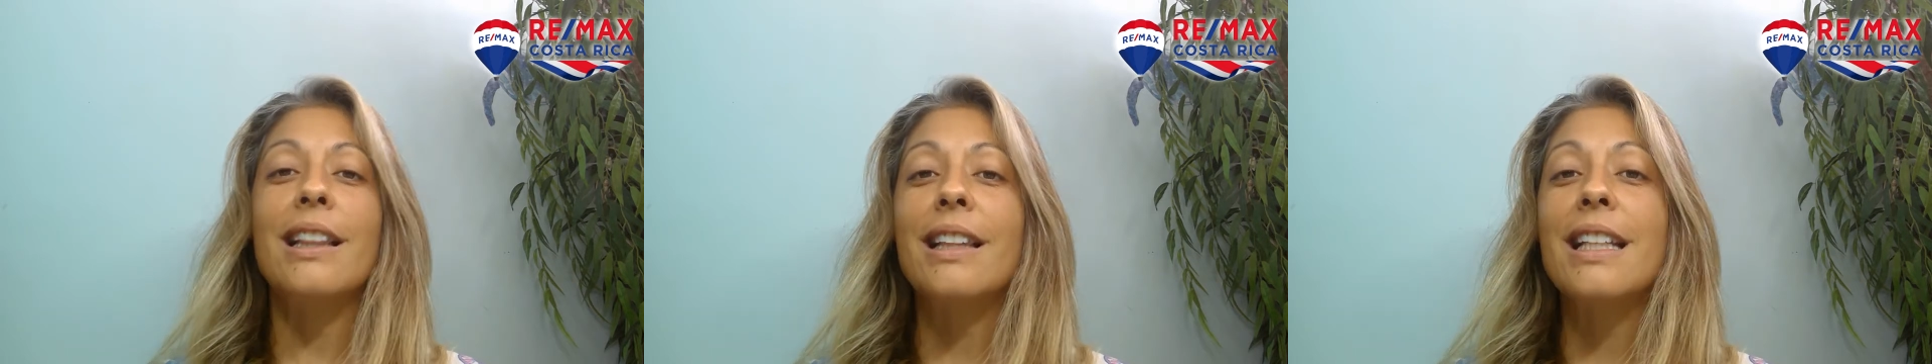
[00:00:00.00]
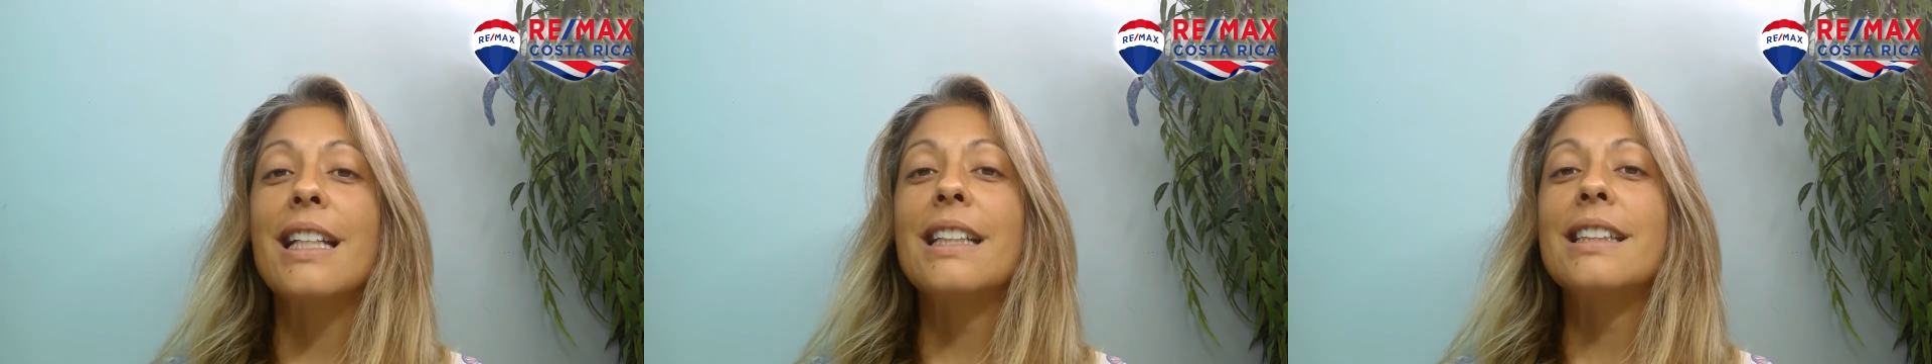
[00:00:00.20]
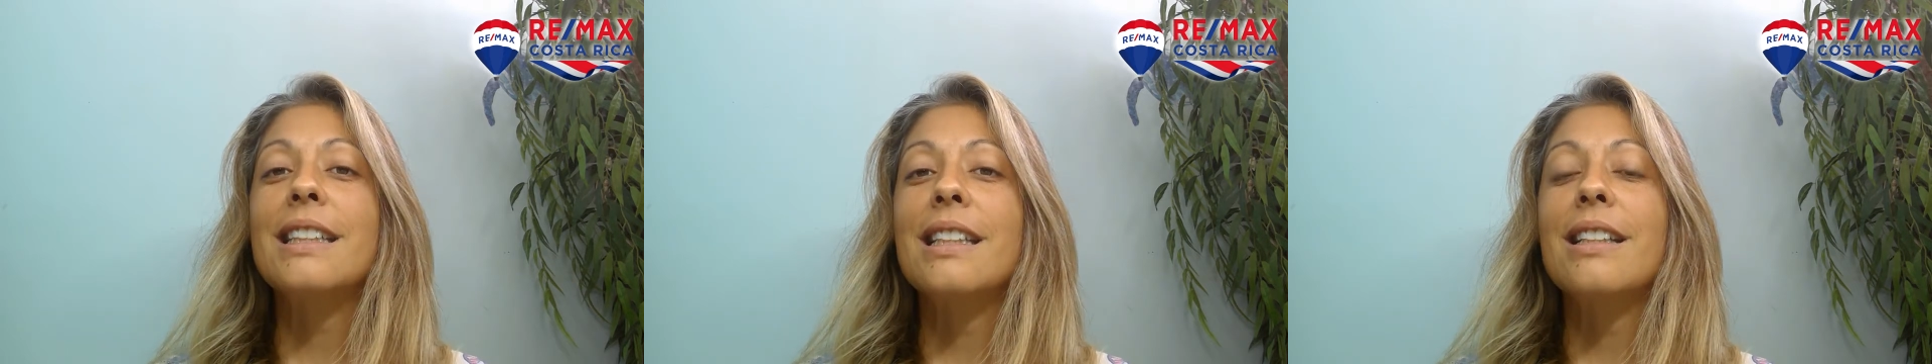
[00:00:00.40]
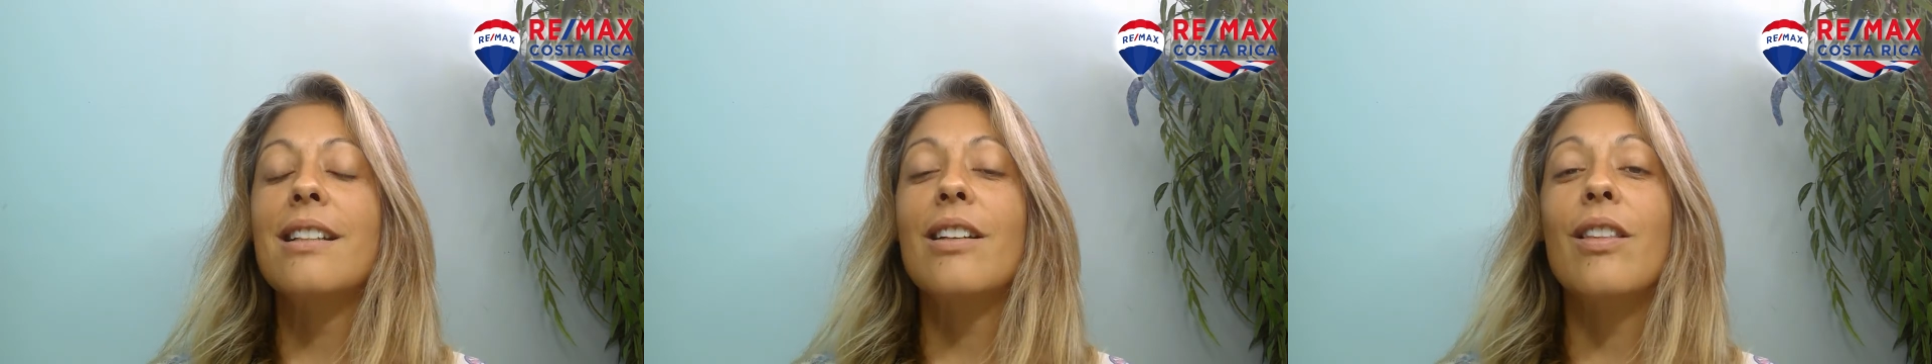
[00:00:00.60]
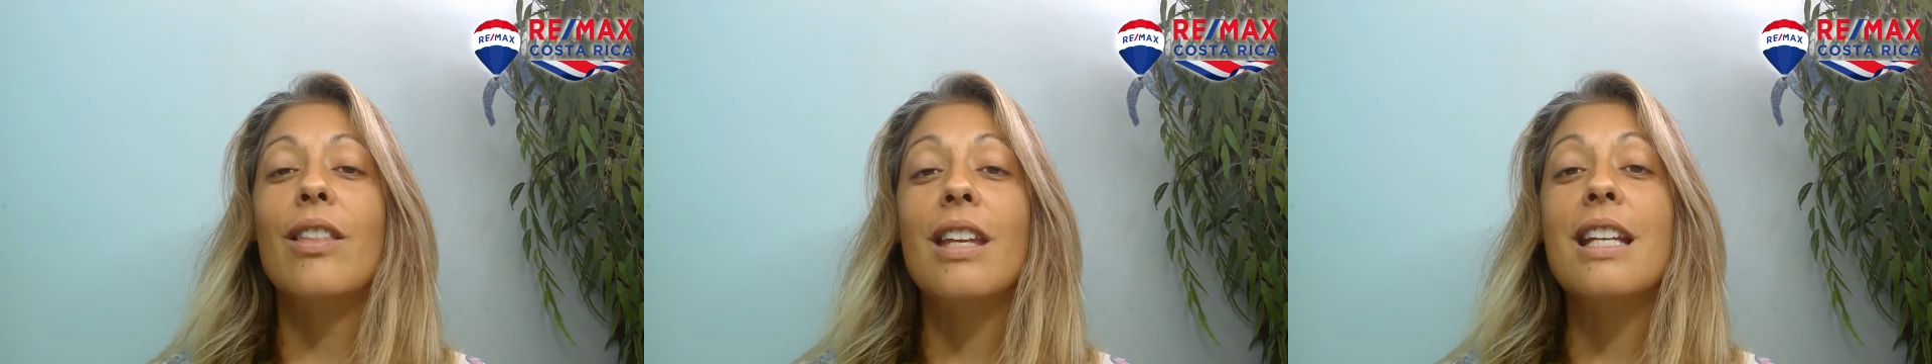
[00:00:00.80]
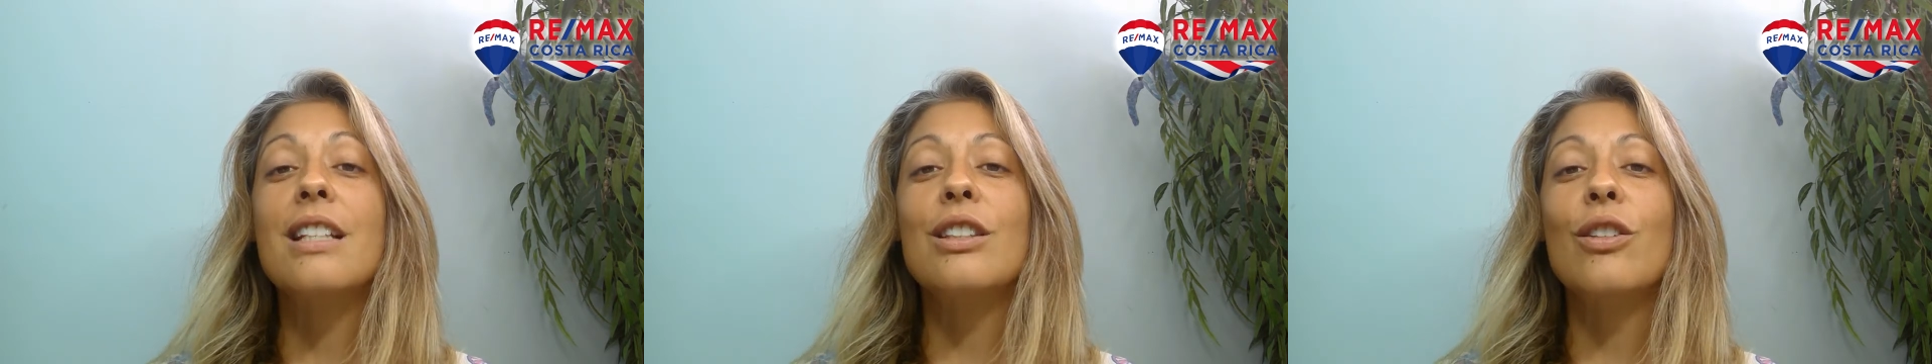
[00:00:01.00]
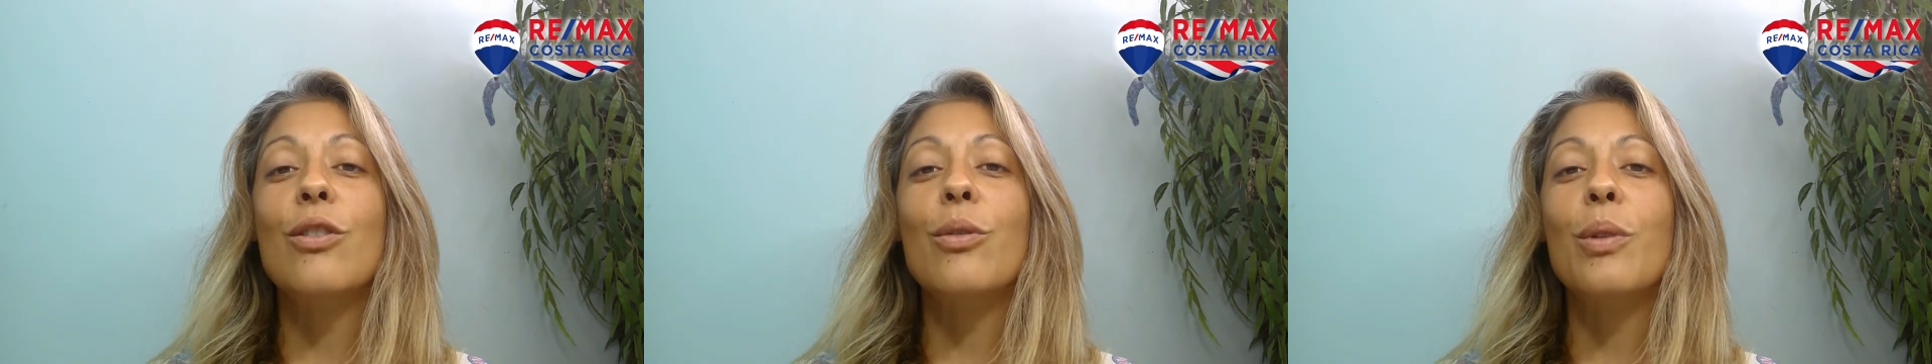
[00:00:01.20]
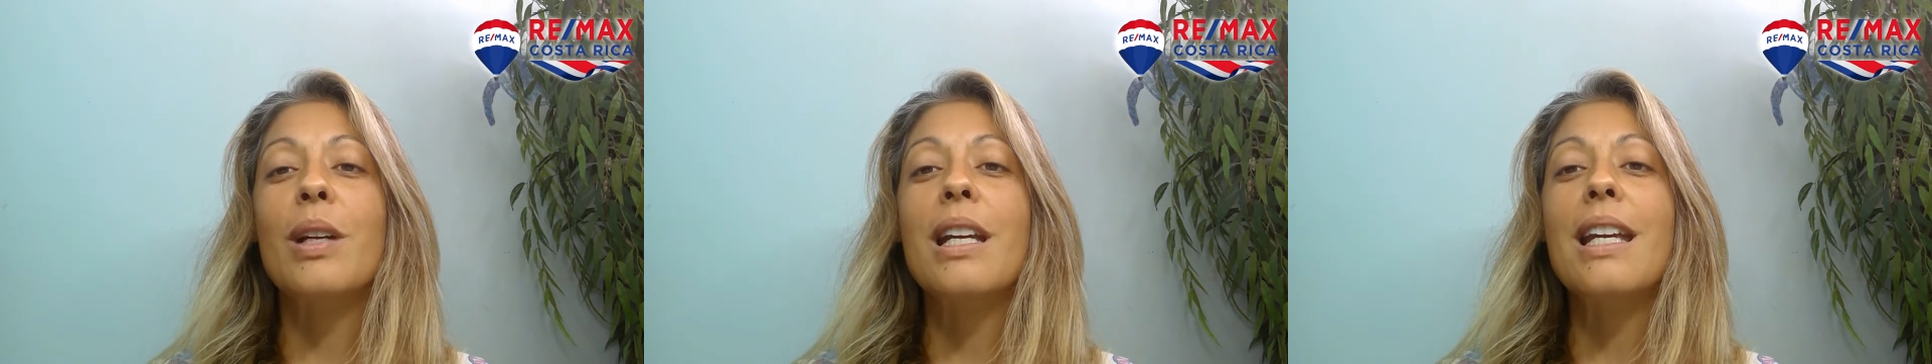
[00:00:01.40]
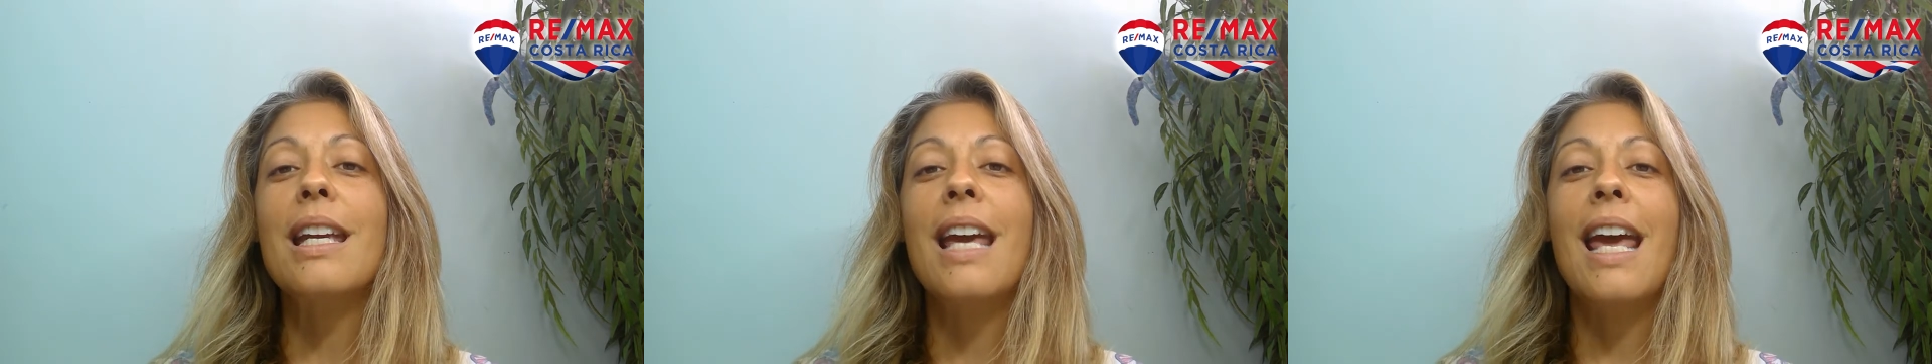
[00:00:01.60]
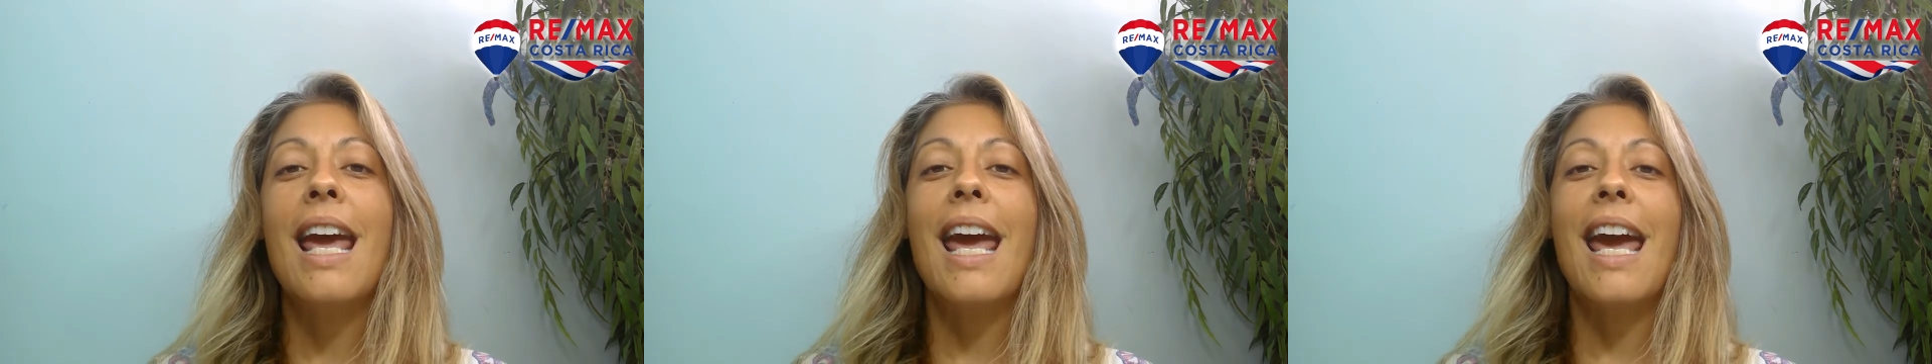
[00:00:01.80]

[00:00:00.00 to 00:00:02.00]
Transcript: least these three,